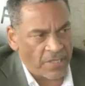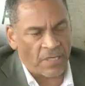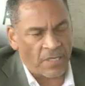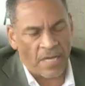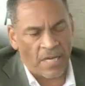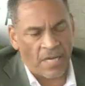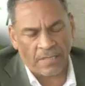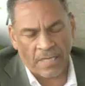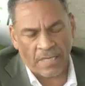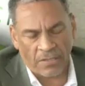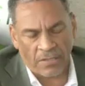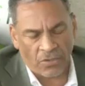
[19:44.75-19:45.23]

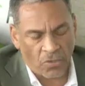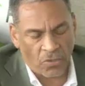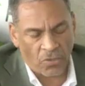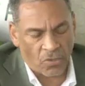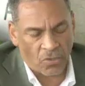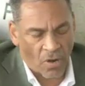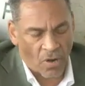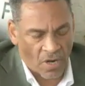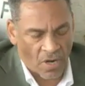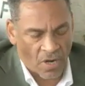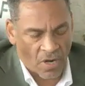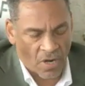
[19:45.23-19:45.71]
as Angela
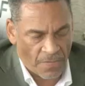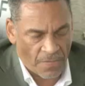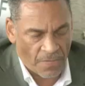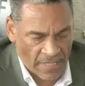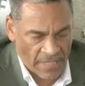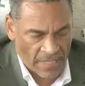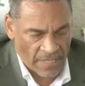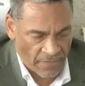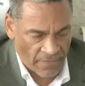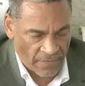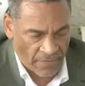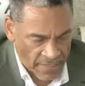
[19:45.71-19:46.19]
talked about the
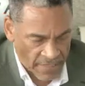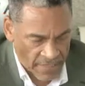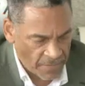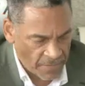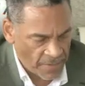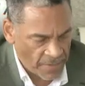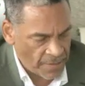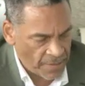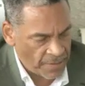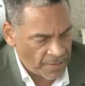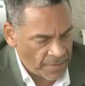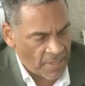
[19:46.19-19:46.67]

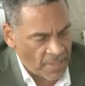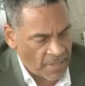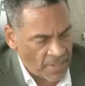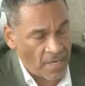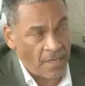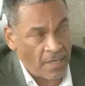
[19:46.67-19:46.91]
investments.